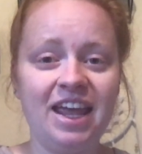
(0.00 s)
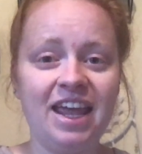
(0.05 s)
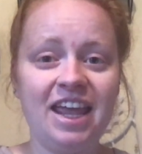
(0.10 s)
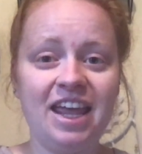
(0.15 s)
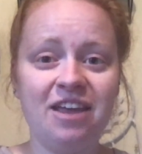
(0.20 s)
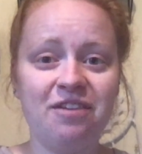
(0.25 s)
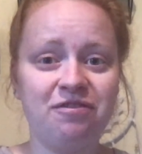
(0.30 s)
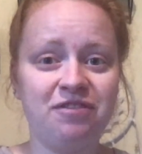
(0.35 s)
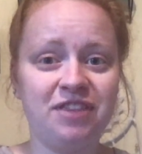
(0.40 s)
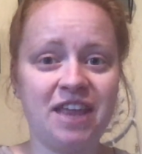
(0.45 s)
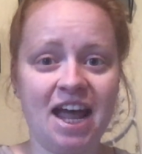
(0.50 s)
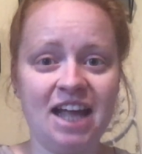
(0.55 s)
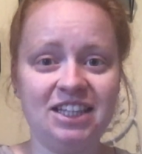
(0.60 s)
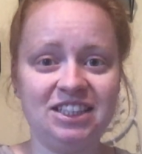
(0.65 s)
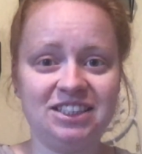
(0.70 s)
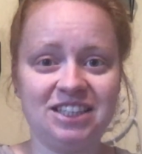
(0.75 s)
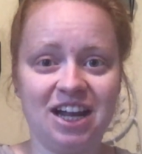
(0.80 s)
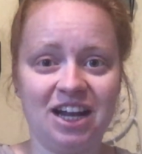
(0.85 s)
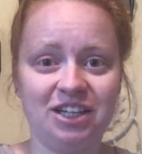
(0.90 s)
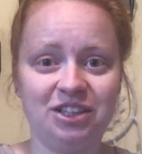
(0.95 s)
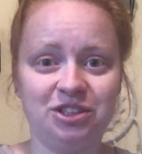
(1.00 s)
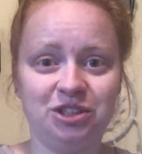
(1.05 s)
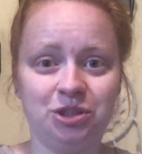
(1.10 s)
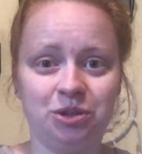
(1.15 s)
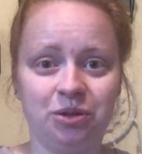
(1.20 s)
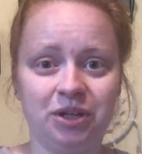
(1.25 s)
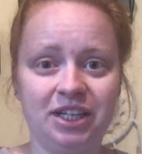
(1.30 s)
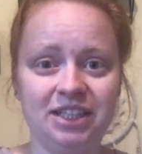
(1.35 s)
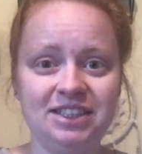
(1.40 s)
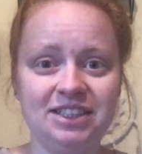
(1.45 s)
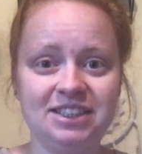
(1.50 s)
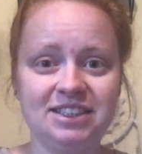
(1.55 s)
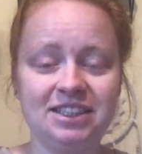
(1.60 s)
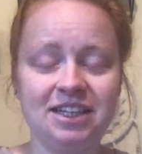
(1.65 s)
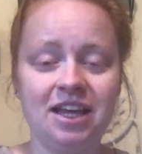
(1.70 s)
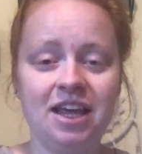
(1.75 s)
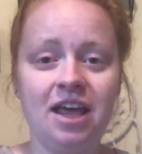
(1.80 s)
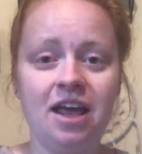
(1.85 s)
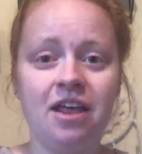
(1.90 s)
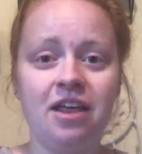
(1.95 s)
If that's not a choice,
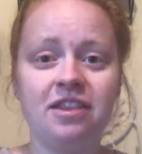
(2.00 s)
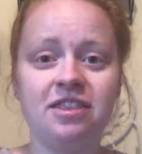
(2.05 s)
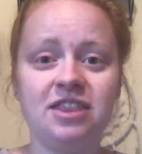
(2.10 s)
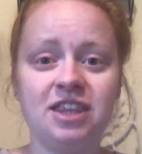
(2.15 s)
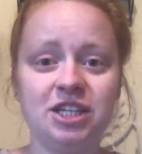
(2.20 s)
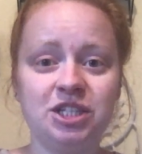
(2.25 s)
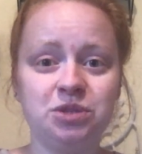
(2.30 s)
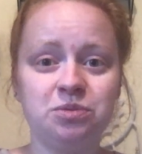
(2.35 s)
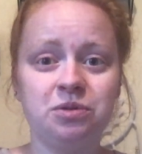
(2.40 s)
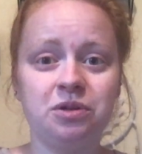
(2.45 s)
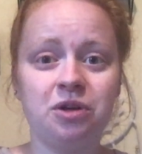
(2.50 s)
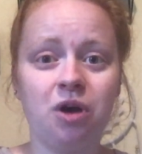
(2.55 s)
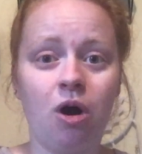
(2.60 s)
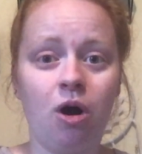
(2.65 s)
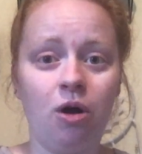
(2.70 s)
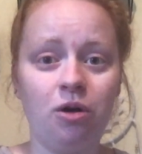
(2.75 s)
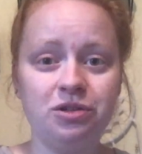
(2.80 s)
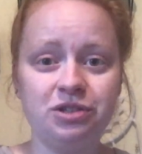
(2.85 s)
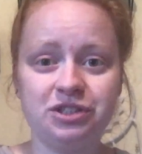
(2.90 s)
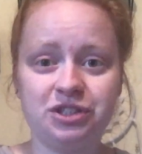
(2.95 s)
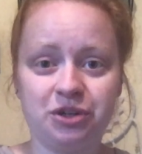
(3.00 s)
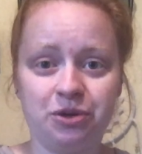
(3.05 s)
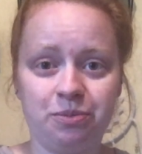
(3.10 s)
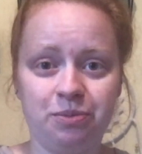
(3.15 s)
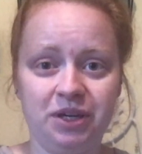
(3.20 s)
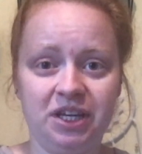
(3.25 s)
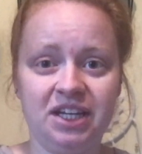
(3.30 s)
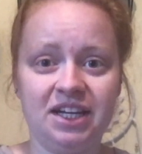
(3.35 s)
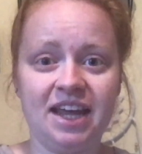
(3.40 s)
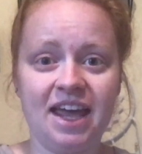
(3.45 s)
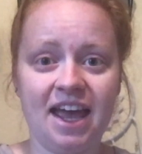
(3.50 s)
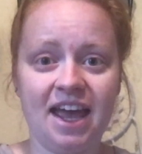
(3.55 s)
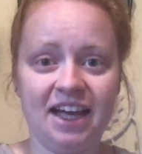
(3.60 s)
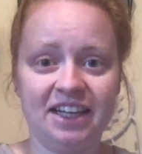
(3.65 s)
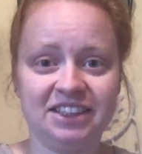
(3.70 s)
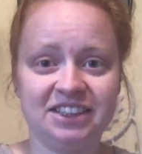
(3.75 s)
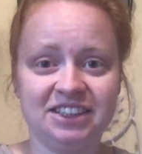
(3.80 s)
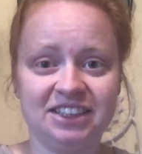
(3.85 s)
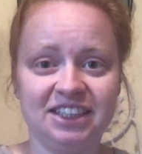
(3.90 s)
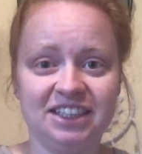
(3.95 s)
this would also be an
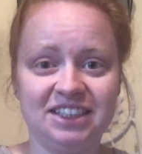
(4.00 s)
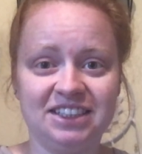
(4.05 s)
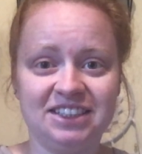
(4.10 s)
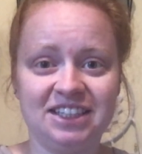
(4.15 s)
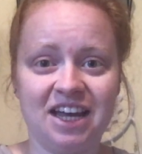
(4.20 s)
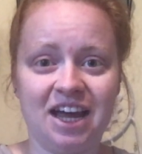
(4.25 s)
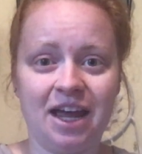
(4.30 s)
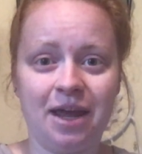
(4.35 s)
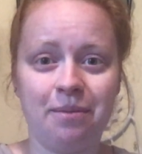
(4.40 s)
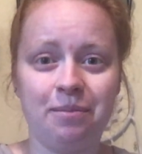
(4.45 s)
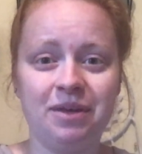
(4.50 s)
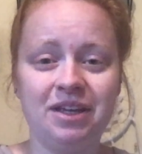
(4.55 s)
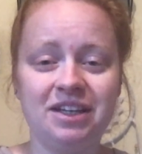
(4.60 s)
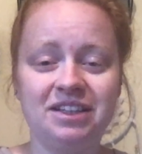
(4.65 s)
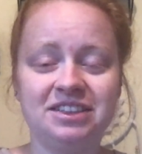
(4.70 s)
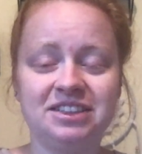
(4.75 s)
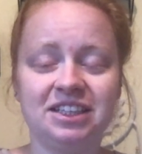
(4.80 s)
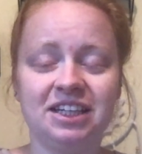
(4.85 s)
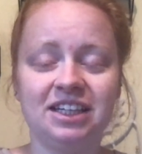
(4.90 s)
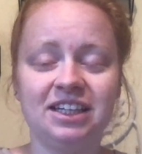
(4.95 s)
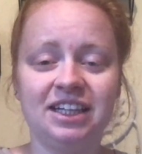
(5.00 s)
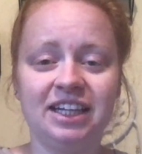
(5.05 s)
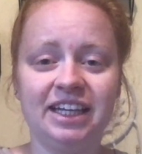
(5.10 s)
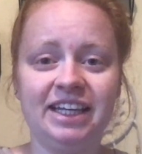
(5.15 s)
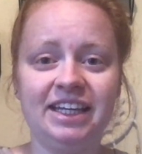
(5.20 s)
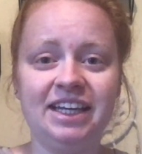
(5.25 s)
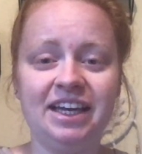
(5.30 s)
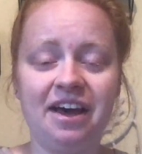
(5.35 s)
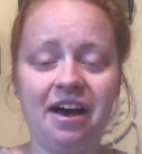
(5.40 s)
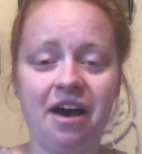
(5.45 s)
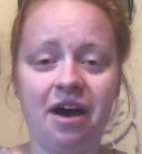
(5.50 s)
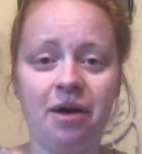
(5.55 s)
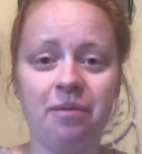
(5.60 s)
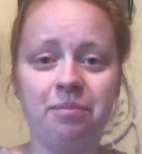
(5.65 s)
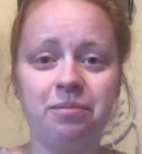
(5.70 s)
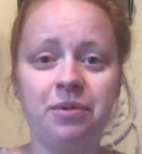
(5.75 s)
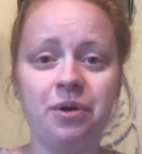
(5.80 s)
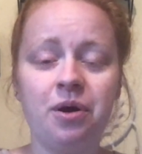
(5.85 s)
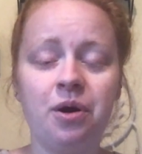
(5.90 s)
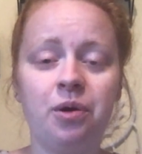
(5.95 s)
excellent time to link up
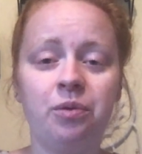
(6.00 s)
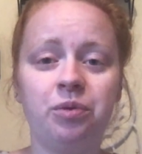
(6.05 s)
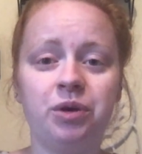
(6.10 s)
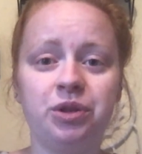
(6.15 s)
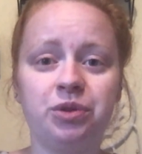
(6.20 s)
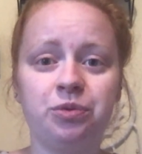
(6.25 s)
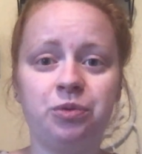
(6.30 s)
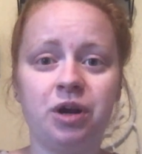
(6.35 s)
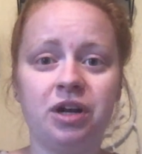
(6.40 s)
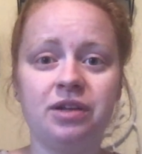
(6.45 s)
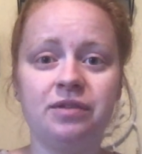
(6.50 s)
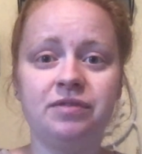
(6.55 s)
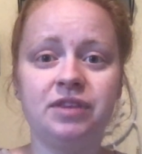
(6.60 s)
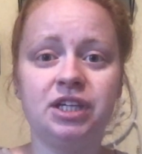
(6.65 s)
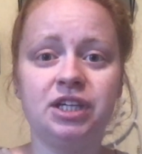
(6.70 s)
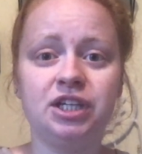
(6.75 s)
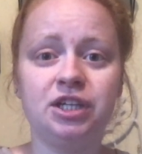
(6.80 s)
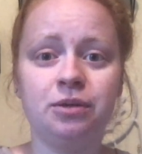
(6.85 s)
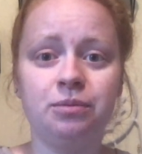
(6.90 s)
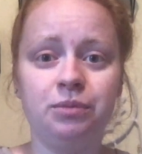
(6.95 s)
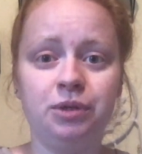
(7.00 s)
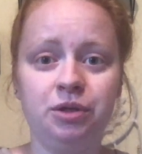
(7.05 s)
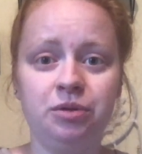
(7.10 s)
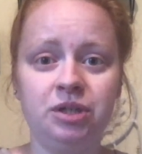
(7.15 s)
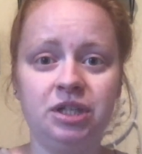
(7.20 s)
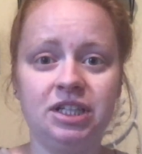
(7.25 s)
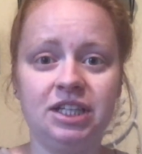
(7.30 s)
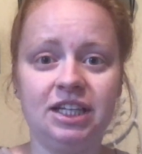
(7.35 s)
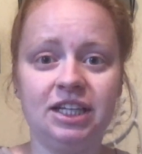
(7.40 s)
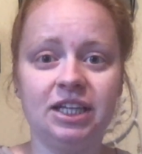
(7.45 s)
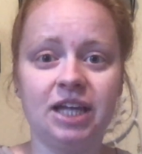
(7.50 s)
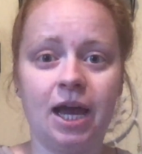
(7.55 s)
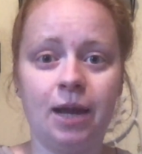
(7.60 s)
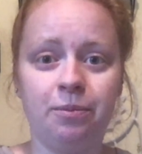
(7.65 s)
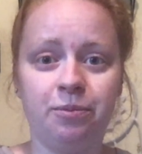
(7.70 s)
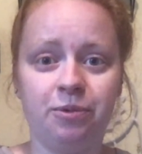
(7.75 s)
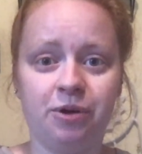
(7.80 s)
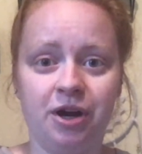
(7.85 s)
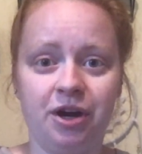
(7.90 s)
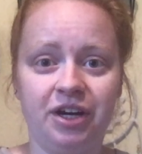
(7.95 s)
with one of the community
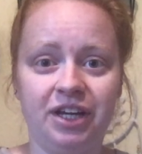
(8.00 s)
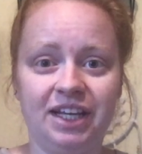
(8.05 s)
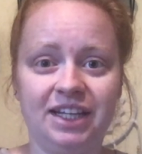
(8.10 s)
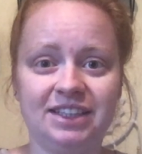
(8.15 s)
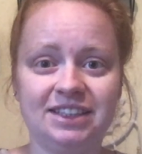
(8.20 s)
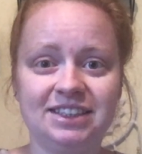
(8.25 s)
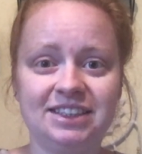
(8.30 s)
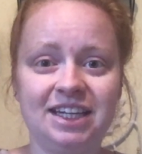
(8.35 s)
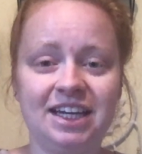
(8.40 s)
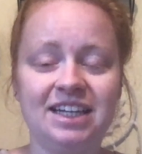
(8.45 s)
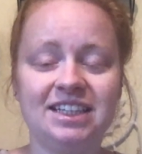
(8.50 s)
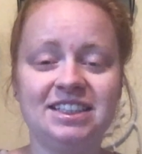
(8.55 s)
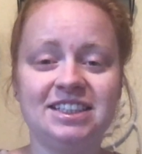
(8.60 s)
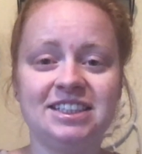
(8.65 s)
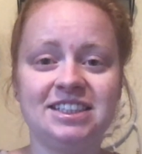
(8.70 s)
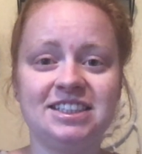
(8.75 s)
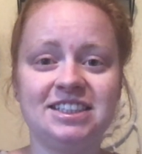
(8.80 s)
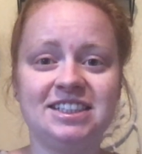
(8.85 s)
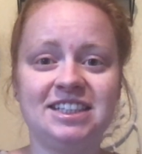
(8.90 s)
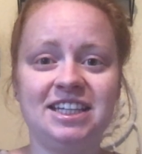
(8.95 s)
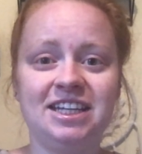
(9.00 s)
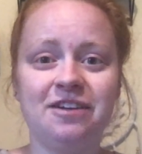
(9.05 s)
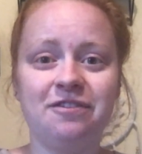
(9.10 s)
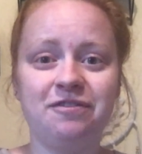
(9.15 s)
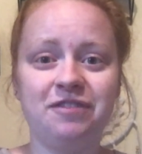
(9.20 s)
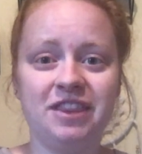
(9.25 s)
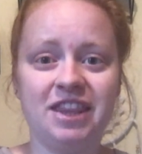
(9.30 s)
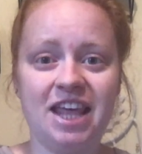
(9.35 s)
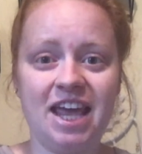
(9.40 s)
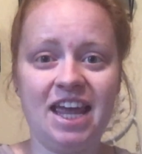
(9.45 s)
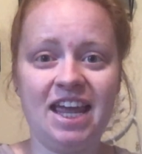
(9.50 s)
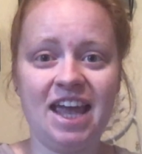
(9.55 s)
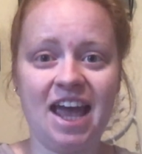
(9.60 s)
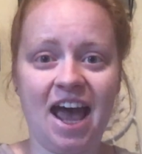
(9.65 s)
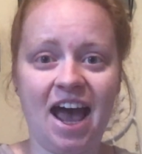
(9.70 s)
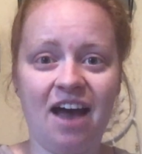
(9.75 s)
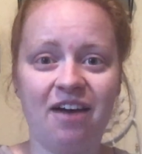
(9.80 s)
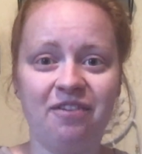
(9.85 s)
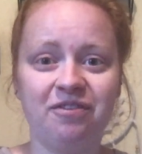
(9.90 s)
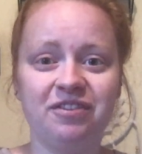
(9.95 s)
librarians to see if they
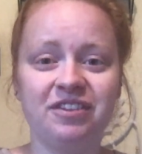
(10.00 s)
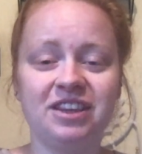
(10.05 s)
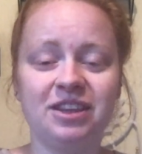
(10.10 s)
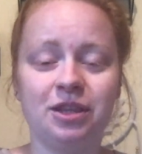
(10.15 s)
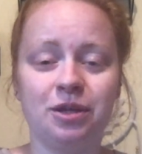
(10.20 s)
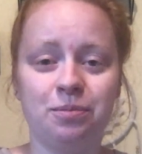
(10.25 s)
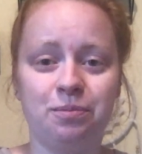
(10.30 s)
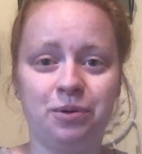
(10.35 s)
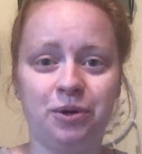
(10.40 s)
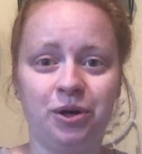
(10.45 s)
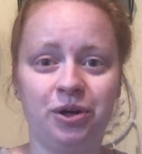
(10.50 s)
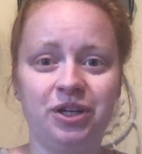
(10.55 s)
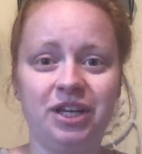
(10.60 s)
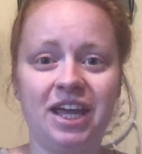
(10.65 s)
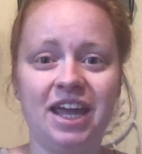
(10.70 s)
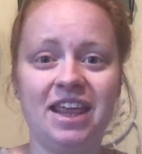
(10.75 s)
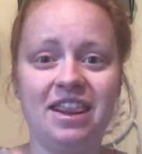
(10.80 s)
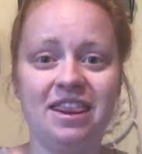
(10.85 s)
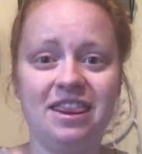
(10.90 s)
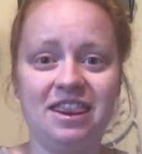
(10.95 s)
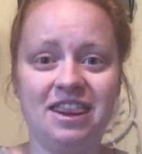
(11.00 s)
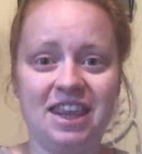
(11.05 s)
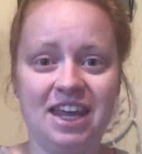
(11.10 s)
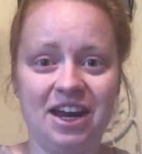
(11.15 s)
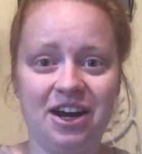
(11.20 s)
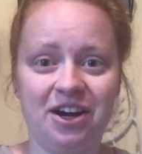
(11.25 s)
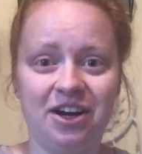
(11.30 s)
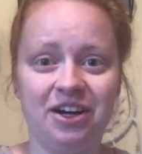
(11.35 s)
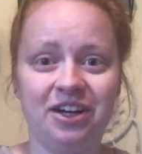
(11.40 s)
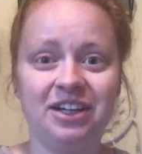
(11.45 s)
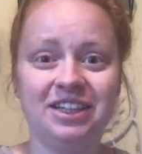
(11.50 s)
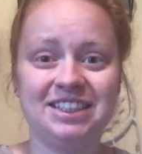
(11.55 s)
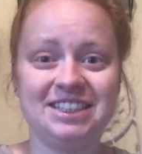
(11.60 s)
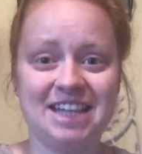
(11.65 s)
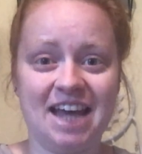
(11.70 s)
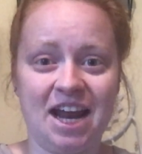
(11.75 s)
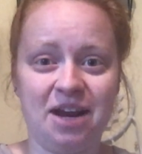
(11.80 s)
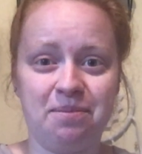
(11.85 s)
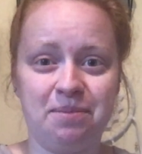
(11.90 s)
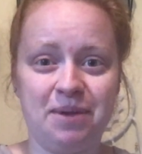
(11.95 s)
have the book in their
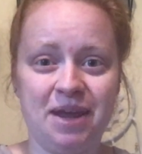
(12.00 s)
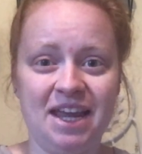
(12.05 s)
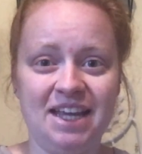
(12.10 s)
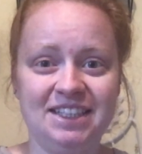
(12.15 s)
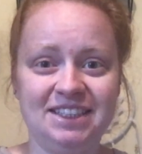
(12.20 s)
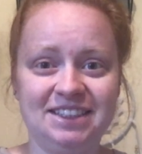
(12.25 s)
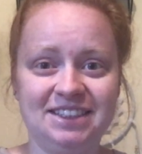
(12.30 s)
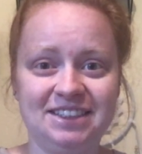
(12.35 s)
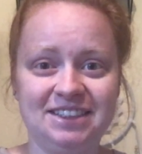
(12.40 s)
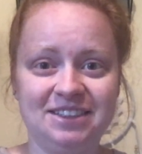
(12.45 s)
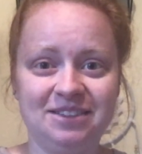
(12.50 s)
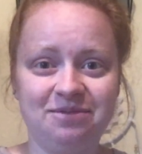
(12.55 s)
database.